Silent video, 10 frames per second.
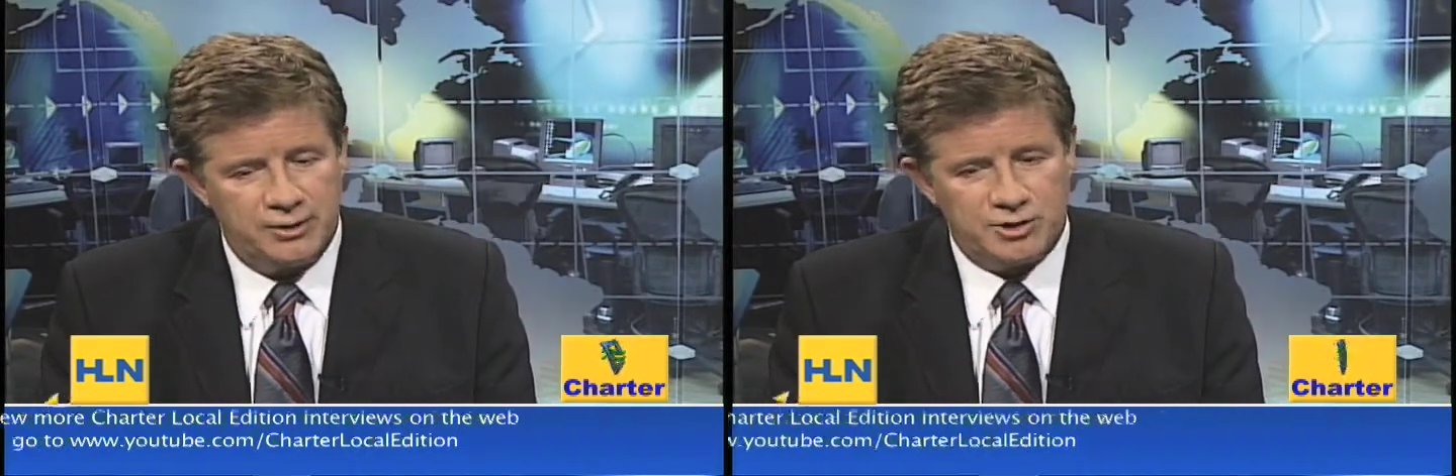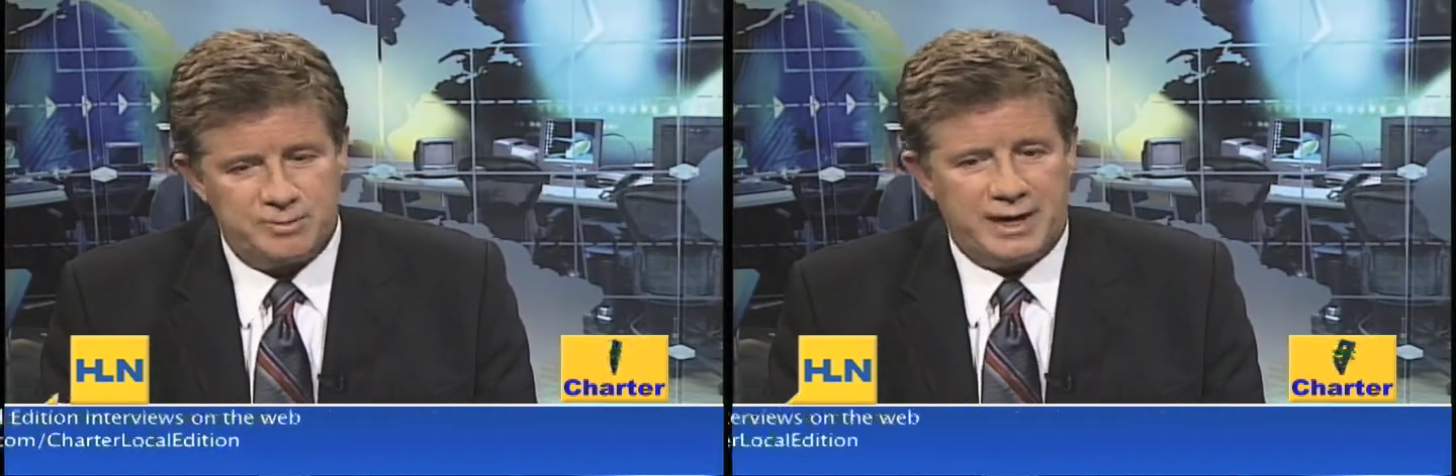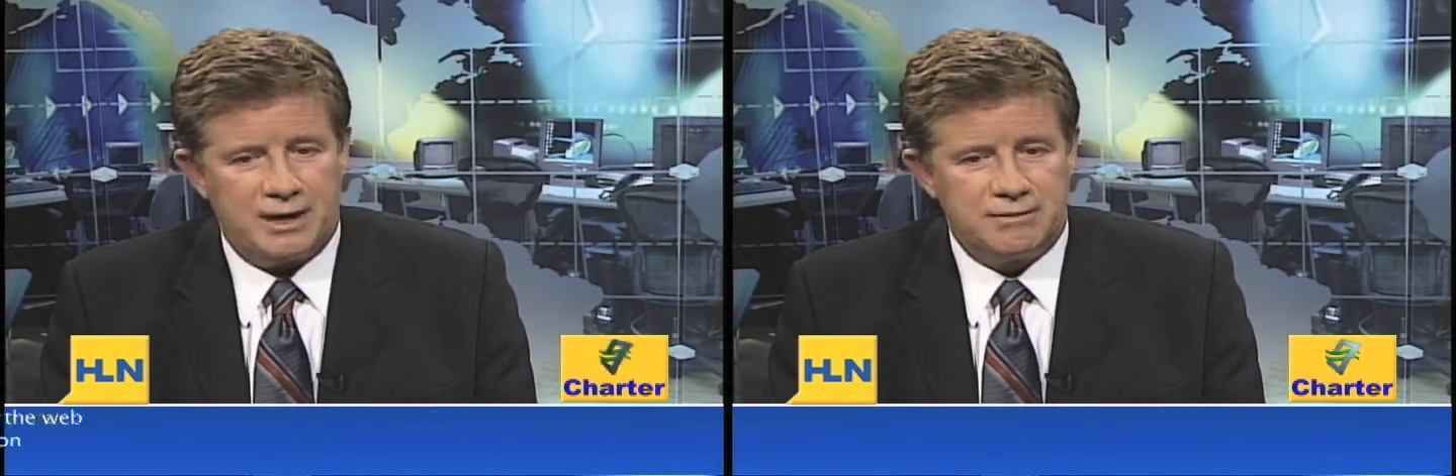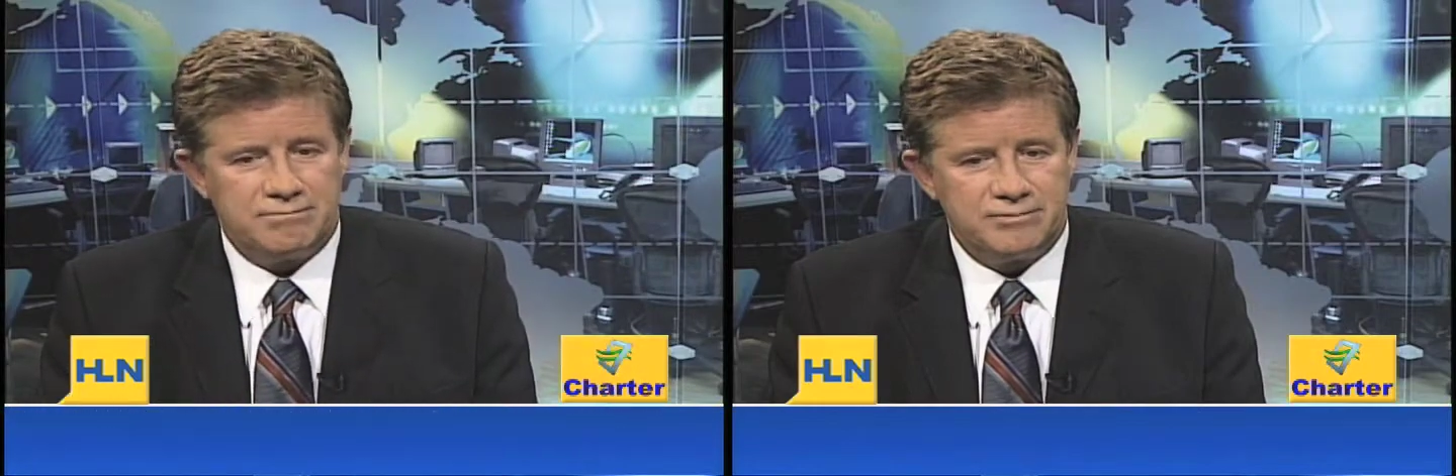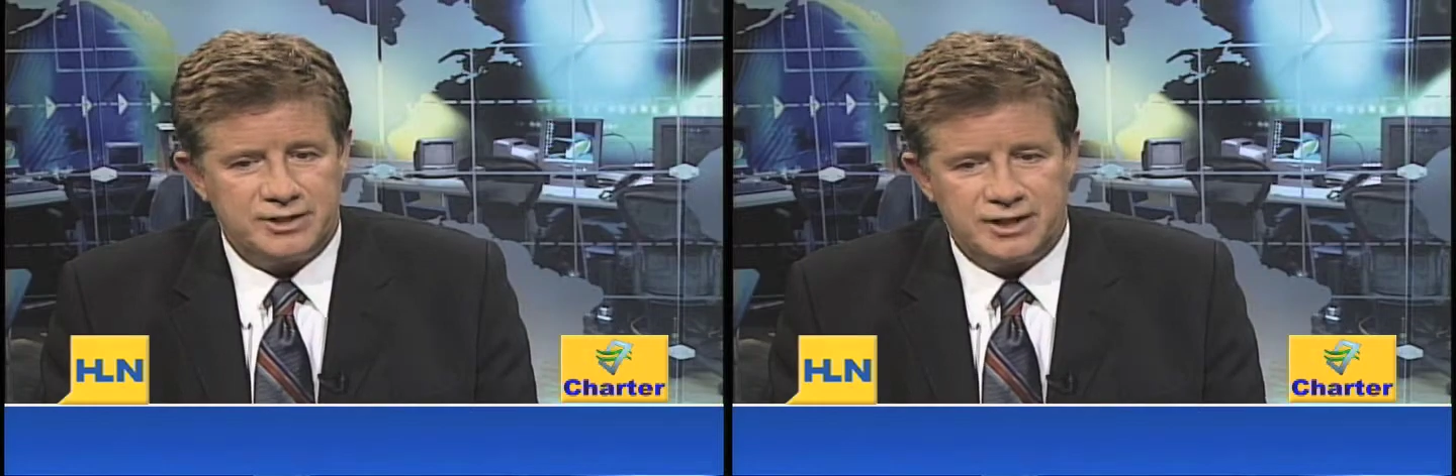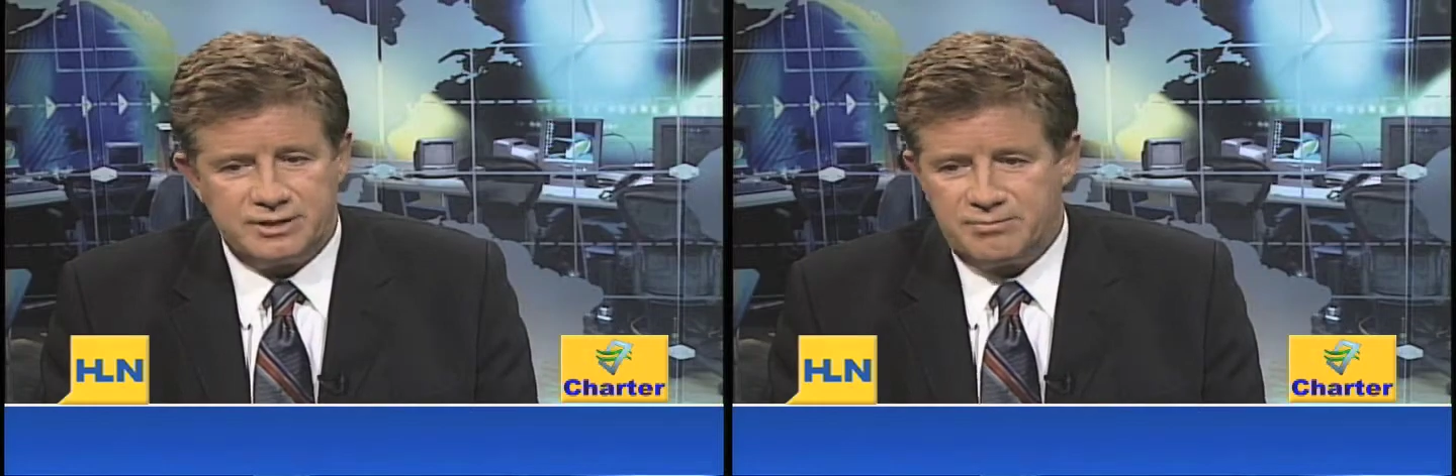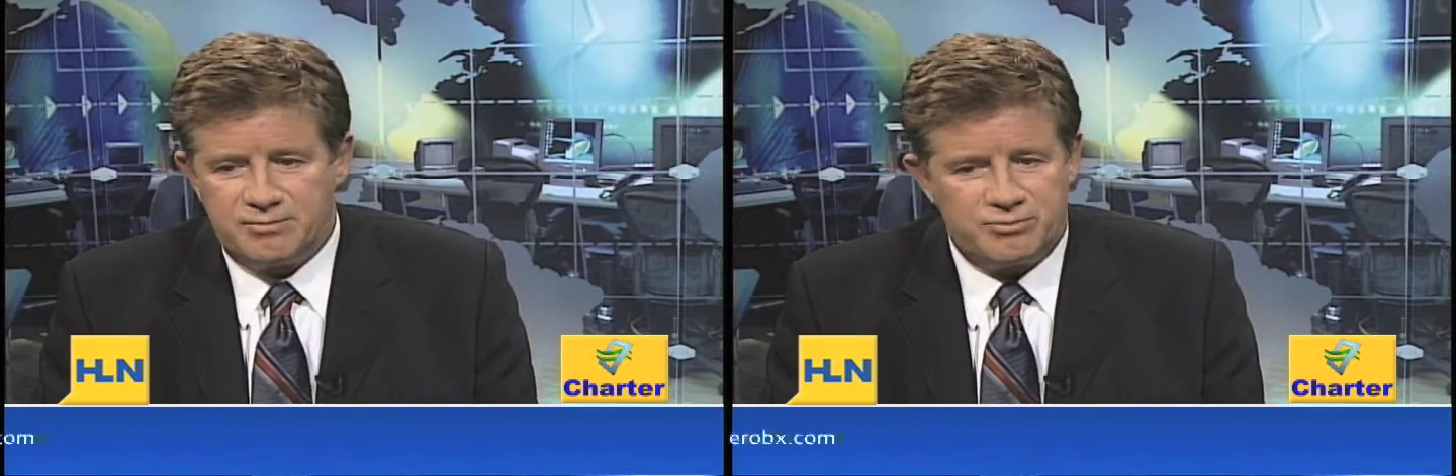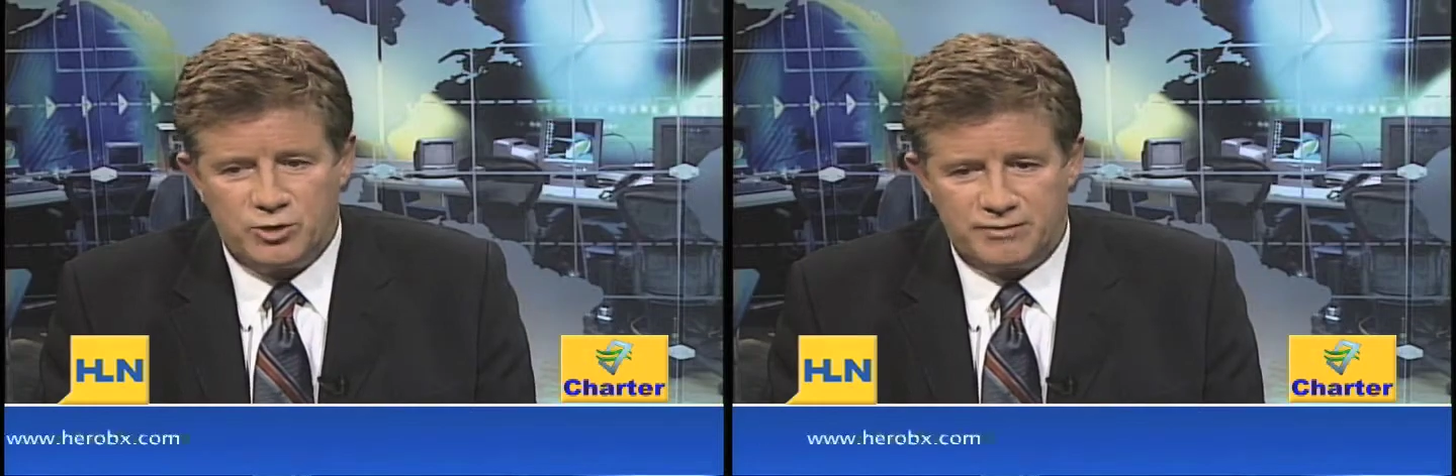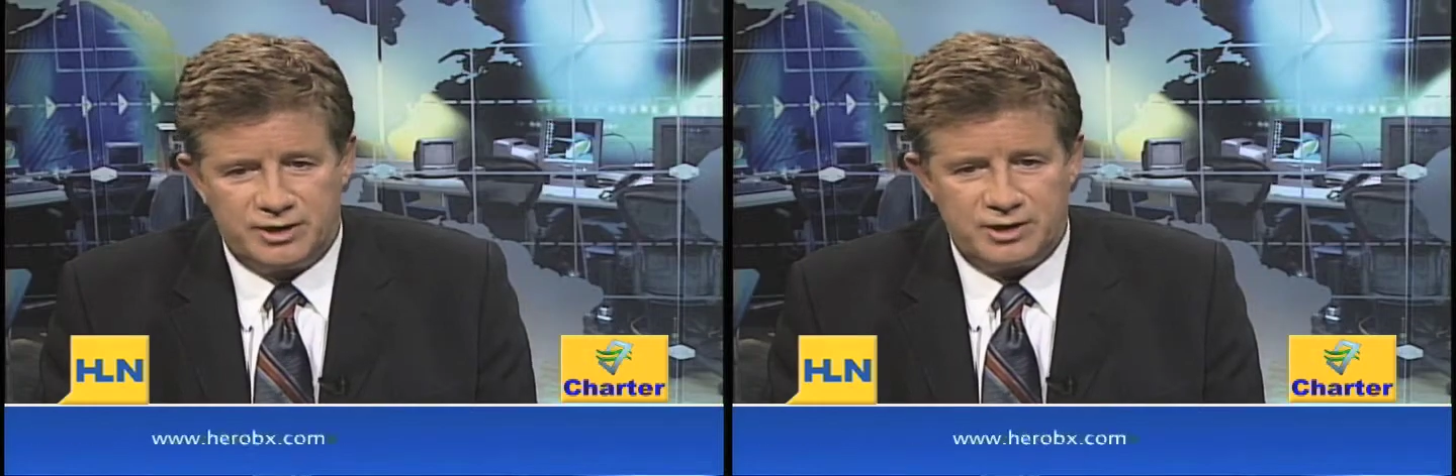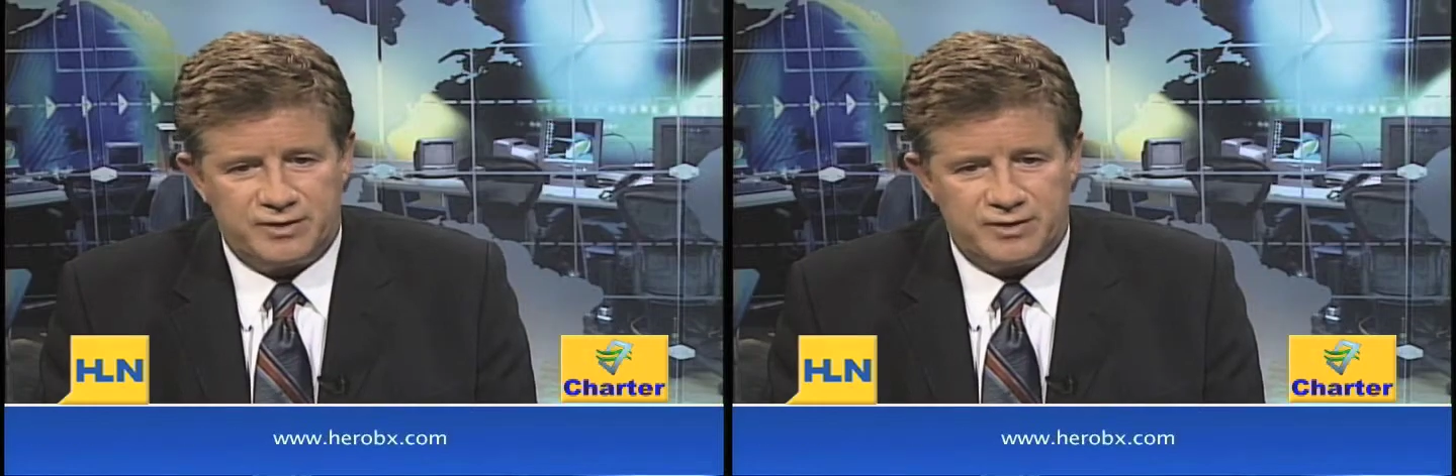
was about the equivalent